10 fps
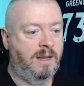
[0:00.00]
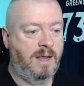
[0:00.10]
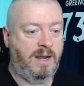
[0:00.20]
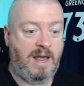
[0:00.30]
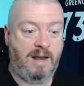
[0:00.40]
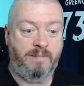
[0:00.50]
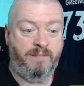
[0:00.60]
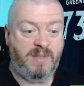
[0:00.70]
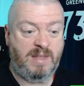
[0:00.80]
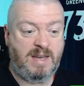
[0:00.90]
Again,
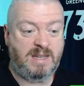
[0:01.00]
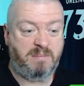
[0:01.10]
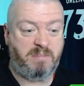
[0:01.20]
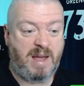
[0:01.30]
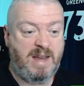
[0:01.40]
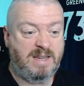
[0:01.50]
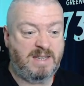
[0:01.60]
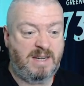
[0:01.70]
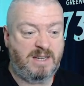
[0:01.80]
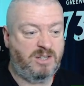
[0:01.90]
decent pace,
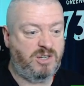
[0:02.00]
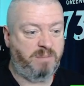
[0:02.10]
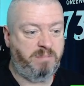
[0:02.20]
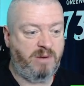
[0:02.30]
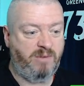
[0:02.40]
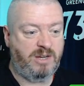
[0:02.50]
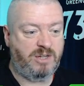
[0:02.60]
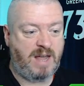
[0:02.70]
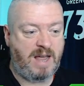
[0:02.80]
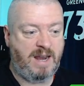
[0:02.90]
decent jumping, reach
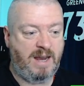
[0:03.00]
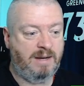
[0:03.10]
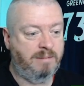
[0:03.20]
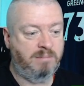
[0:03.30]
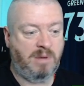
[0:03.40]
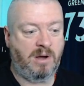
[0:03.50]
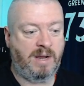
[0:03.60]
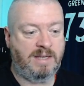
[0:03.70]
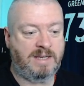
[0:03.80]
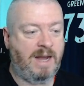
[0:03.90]
and heading,
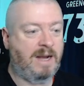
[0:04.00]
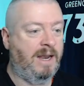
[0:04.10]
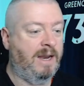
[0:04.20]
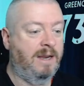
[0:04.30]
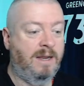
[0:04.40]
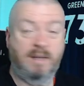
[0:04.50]
marking, tackling.